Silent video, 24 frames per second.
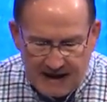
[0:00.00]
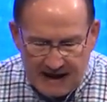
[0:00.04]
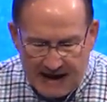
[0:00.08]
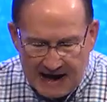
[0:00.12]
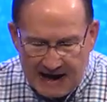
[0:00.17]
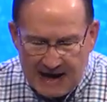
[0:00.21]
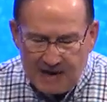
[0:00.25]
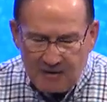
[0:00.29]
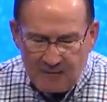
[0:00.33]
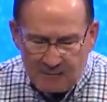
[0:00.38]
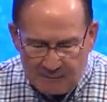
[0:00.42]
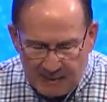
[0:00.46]

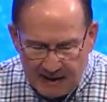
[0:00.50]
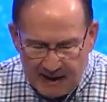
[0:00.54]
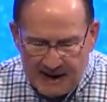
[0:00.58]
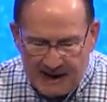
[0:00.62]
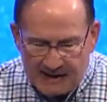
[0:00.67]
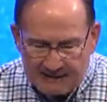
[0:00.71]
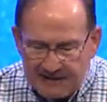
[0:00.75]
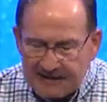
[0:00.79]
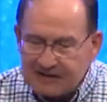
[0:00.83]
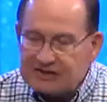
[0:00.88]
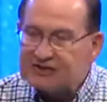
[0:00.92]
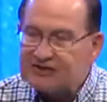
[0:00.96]
I'll
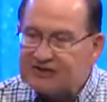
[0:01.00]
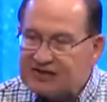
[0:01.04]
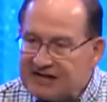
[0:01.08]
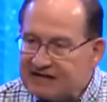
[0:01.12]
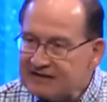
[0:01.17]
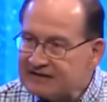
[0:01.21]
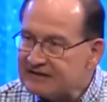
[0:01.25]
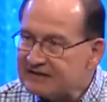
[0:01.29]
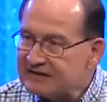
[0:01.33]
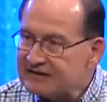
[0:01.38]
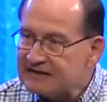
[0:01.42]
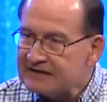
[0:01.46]
buy that
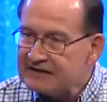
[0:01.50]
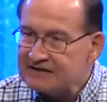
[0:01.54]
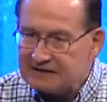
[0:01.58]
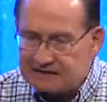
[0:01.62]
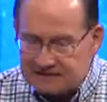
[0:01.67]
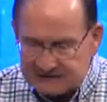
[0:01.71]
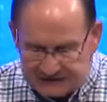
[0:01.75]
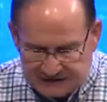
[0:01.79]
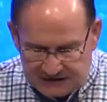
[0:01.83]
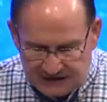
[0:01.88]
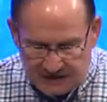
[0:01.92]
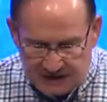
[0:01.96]
Jesus is a
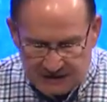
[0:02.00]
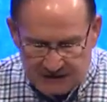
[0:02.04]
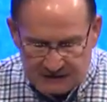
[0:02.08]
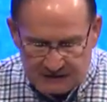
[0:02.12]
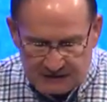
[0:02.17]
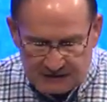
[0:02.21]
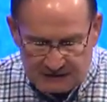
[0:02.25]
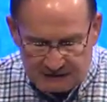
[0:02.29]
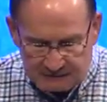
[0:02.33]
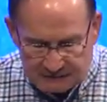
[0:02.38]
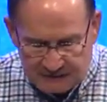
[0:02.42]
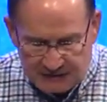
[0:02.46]
son
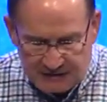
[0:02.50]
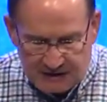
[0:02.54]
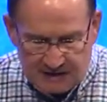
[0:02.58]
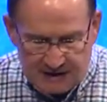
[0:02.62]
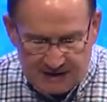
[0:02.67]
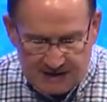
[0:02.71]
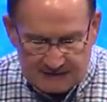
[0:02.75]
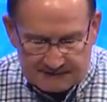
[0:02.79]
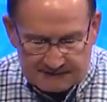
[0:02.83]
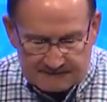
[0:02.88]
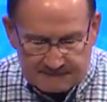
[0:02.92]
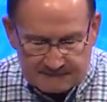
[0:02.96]
of
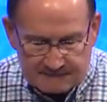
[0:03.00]
God.